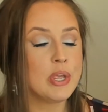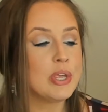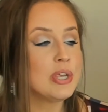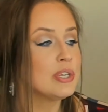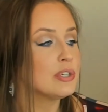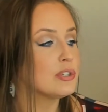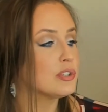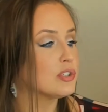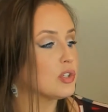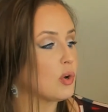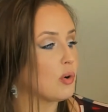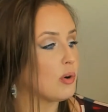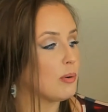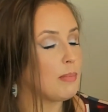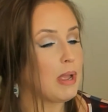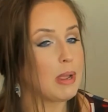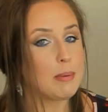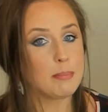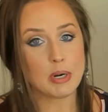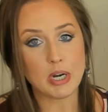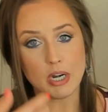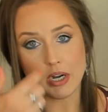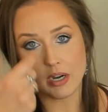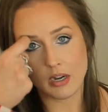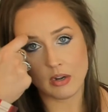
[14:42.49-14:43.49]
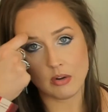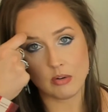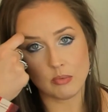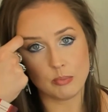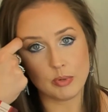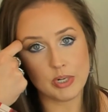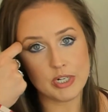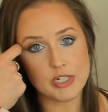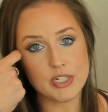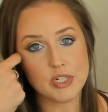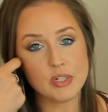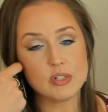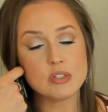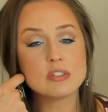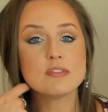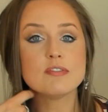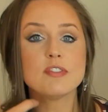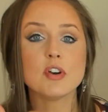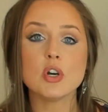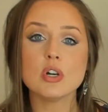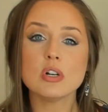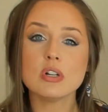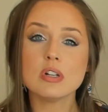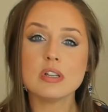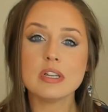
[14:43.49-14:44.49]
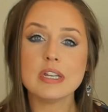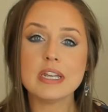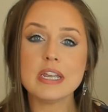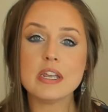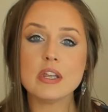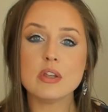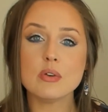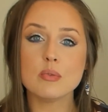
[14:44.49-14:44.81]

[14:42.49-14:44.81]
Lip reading: So remember, reduce vertically,